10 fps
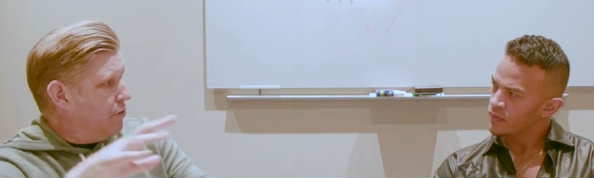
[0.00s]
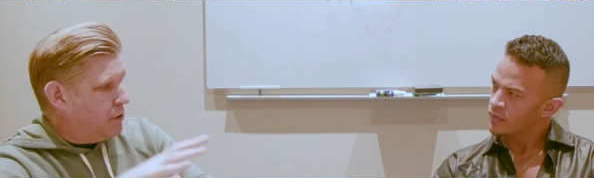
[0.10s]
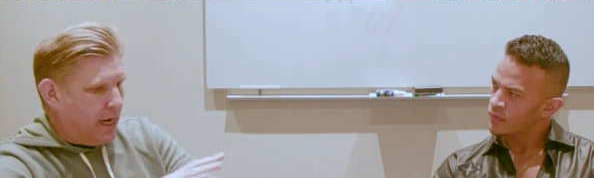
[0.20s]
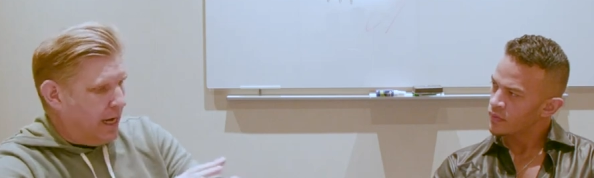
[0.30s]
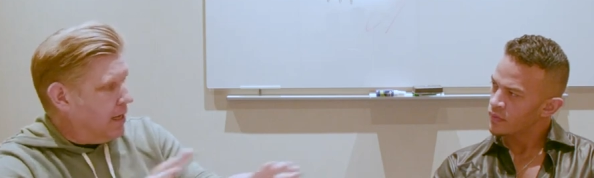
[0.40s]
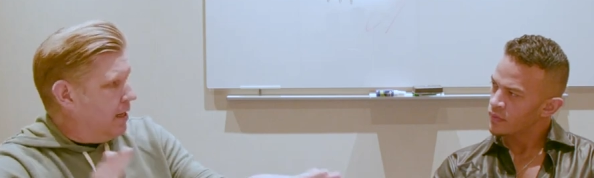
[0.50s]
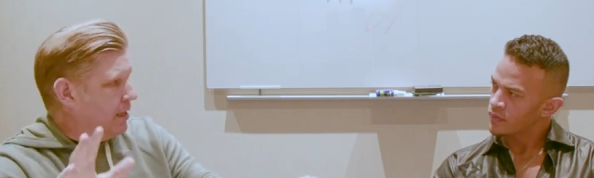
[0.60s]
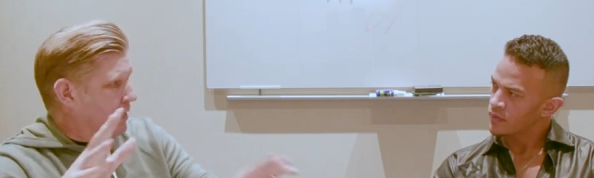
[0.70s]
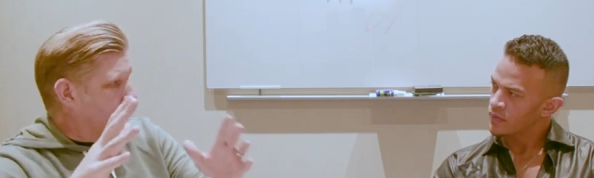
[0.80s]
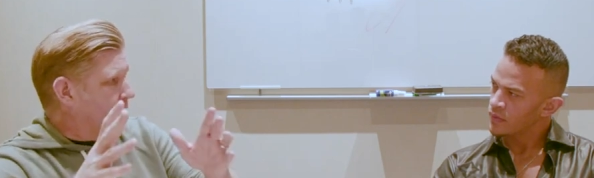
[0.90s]
Speaker 1: You stayed
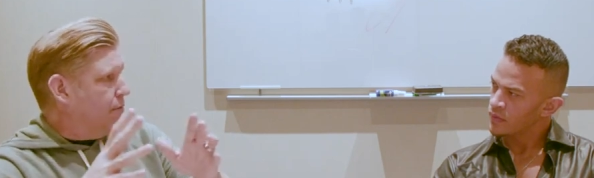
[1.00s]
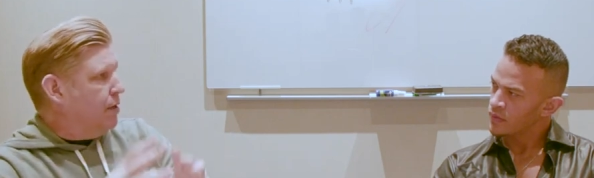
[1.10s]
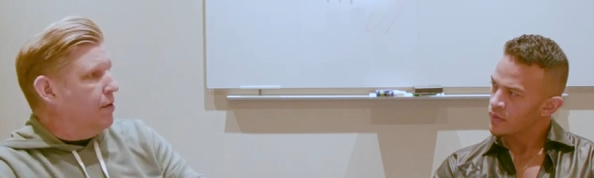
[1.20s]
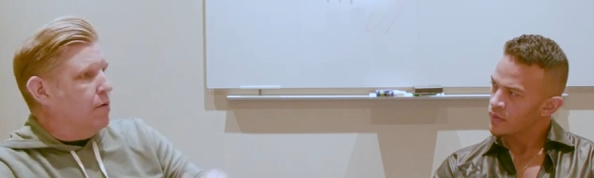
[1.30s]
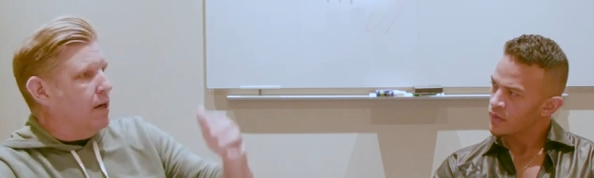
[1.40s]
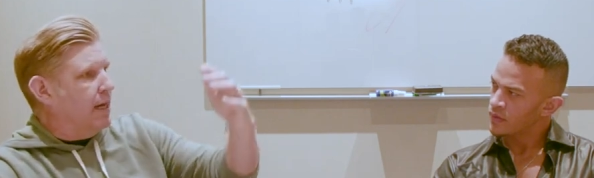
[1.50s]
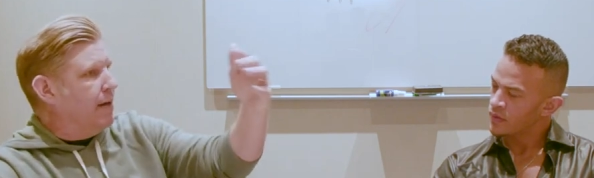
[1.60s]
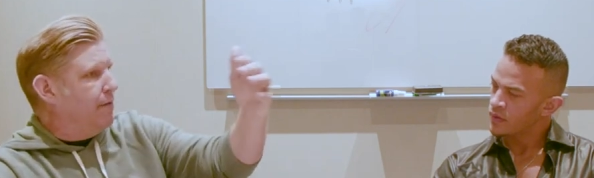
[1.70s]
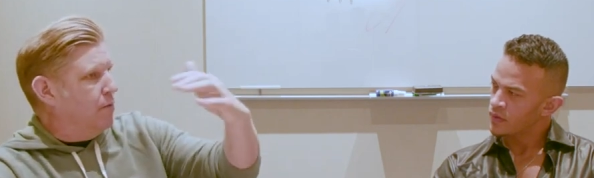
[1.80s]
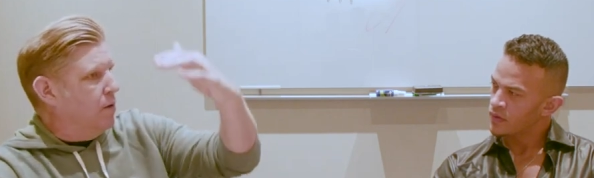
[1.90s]
exactly where you were, and
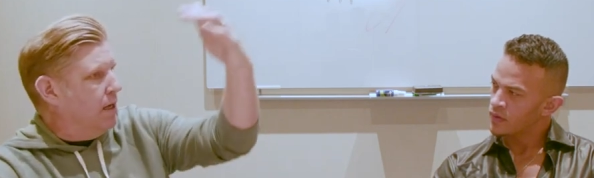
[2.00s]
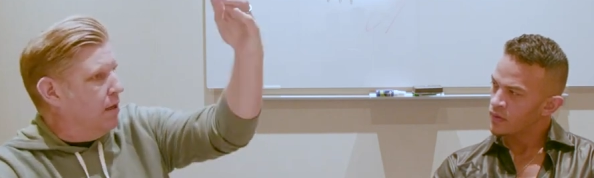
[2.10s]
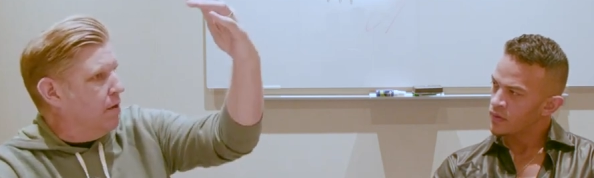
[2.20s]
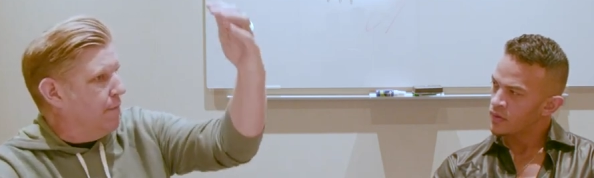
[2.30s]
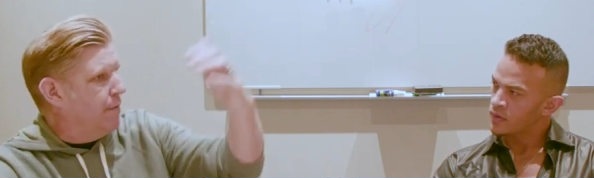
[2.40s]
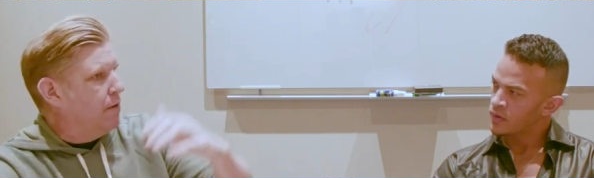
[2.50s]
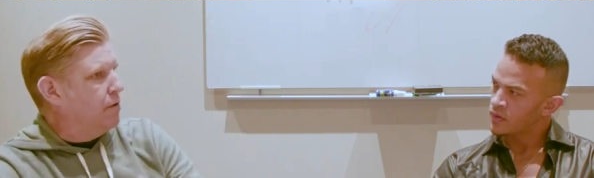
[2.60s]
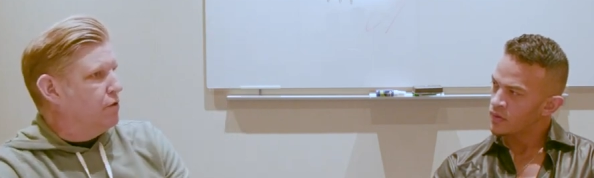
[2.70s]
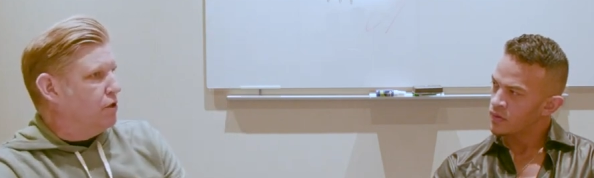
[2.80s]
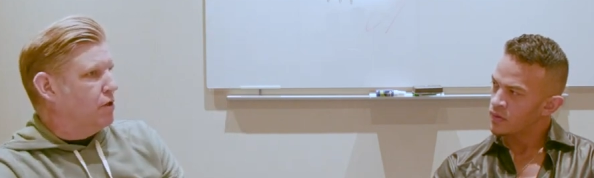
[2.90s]
even went a little further
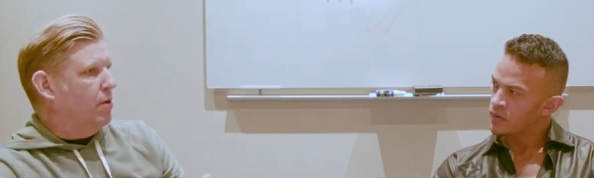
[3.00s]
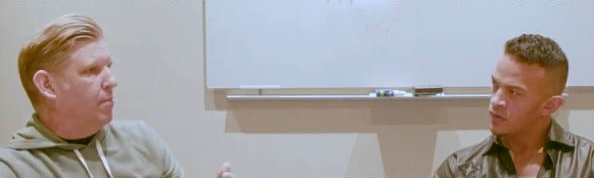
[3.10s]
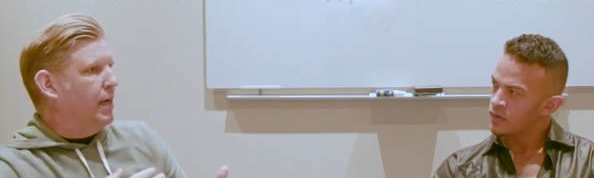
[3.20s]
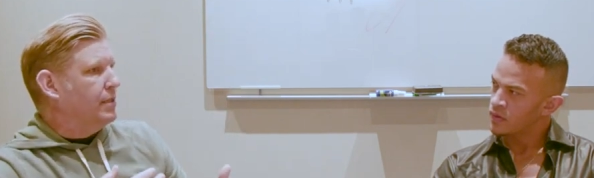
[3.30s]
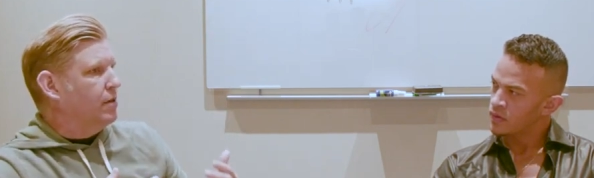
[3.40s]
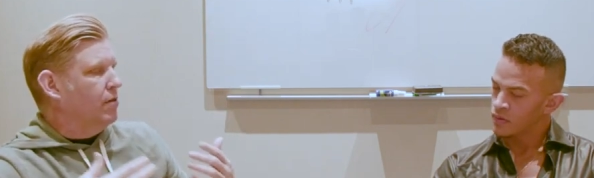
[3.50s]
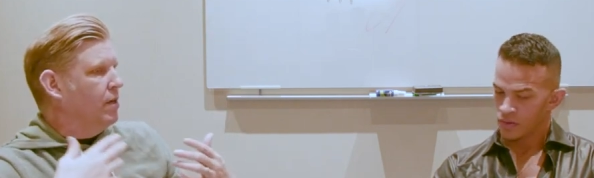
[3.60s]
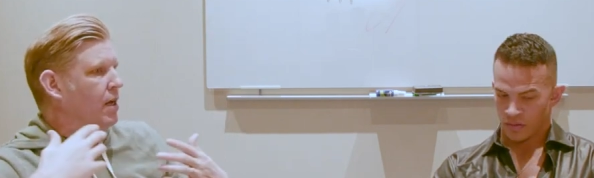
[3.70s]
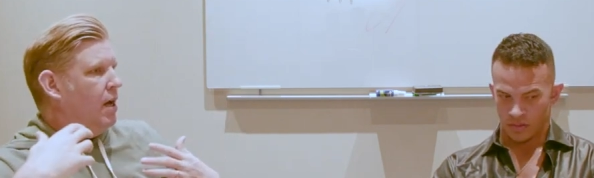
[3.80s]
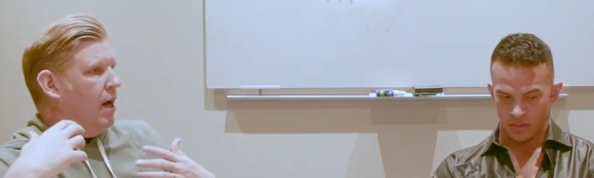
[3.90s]
just on based on
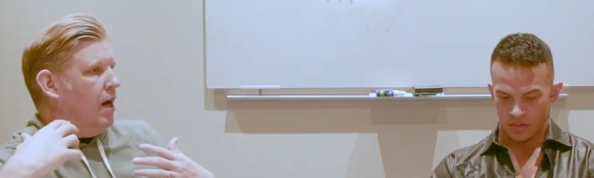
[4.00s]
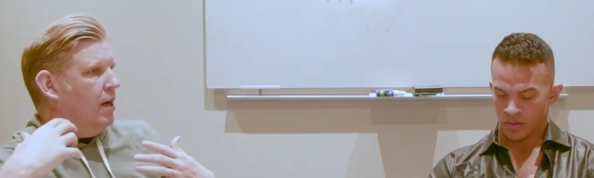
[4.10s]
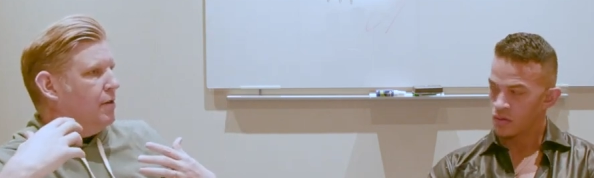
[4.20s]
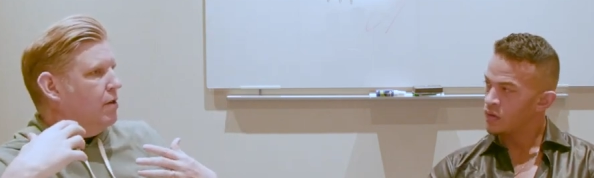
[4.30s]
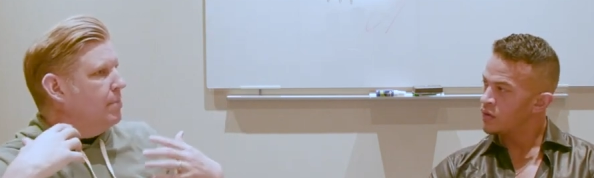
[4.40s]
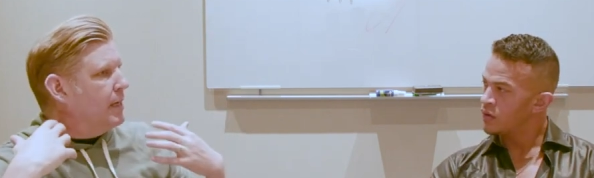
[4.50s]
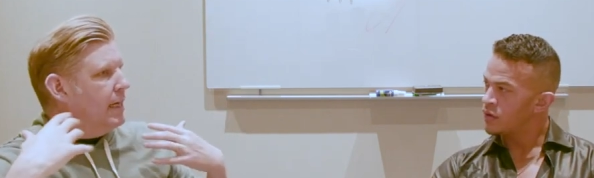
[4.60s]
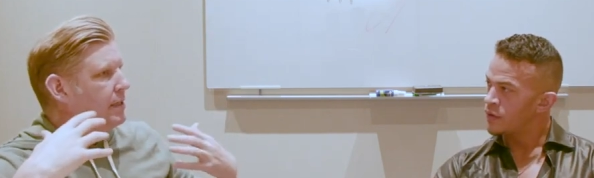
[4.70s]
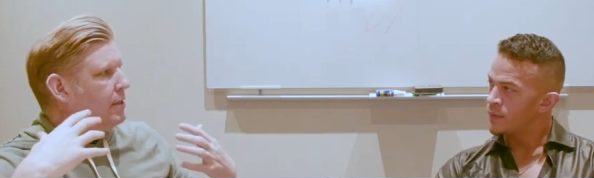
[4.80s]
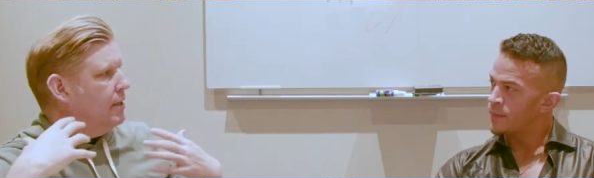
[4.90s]
uh, your
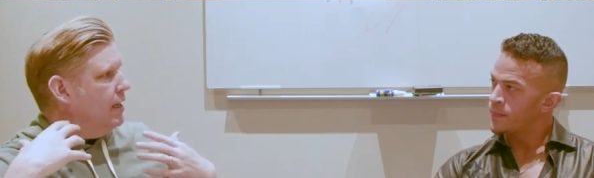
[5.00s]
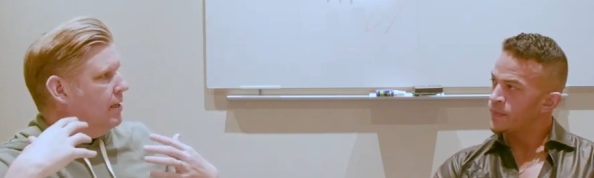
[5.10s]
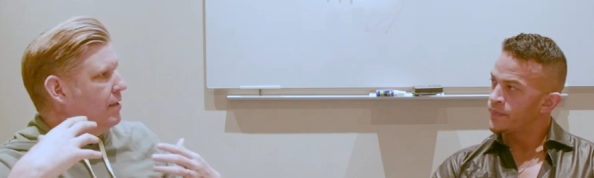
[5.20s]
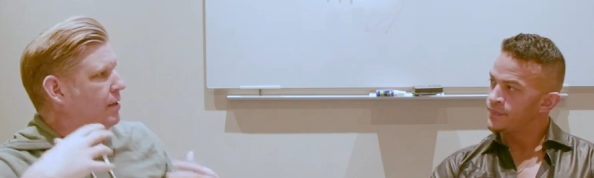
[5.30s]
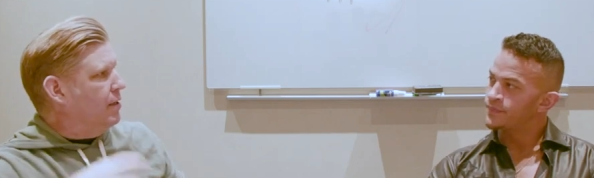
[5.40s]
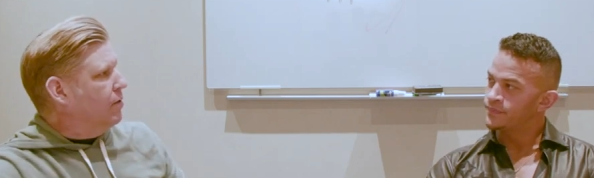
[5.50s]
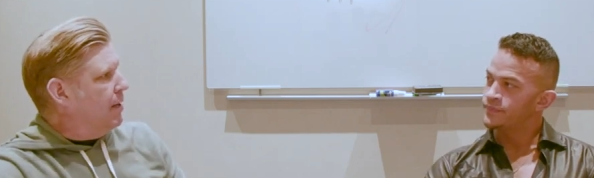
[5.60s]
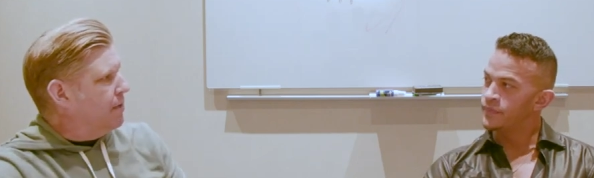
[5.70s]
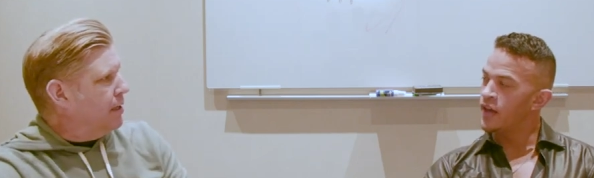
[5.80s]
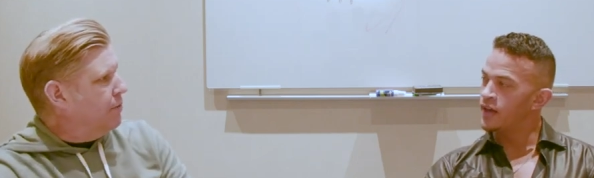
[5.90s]
updates and and you know
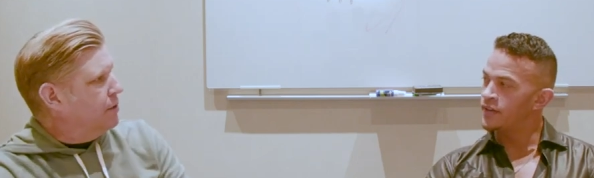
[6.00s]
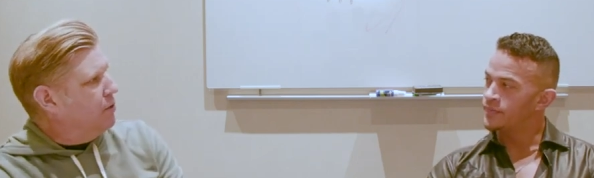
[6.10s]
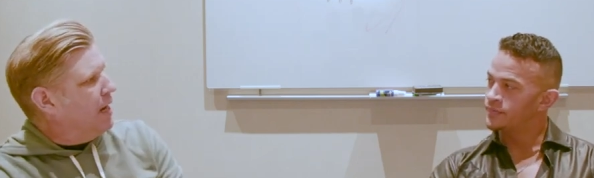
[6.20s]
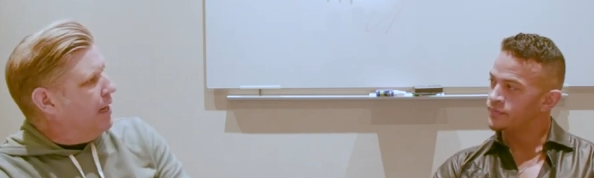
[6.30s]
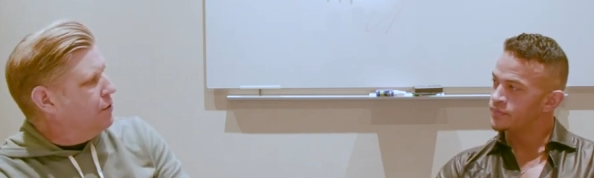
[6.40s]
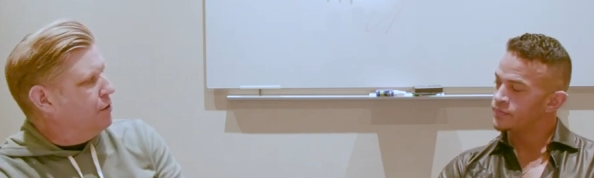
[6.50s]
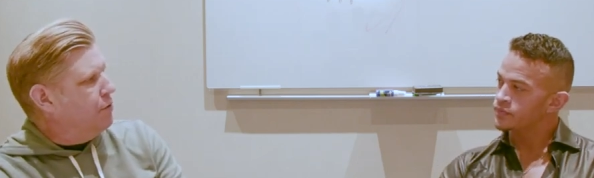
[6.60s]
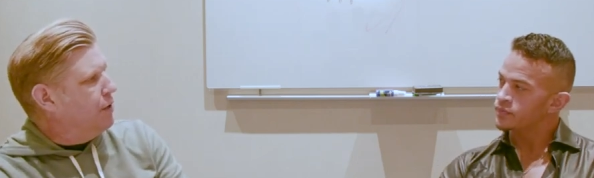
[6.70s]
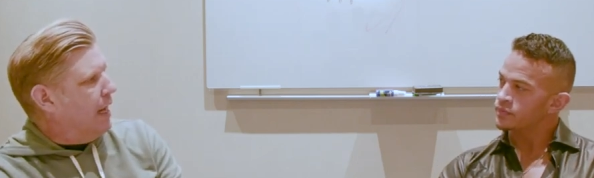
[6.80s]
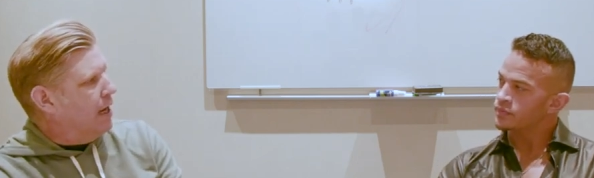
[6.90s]
everything yeah. you were doing. How'd you do
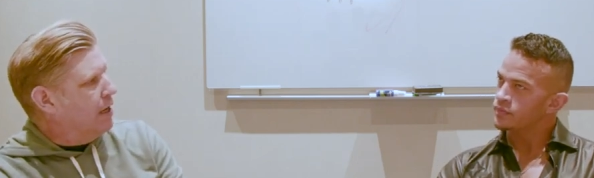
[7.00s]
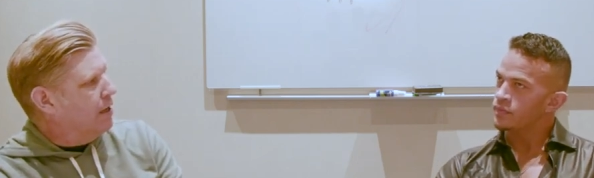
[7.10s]
that?